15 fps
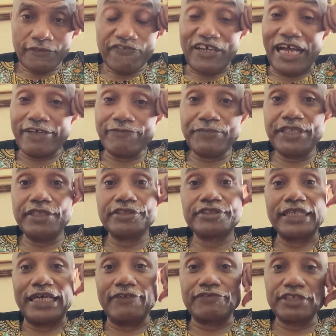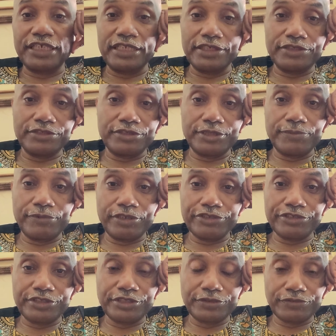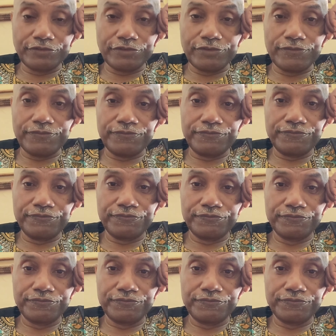Five minutes after getting to the emergency room,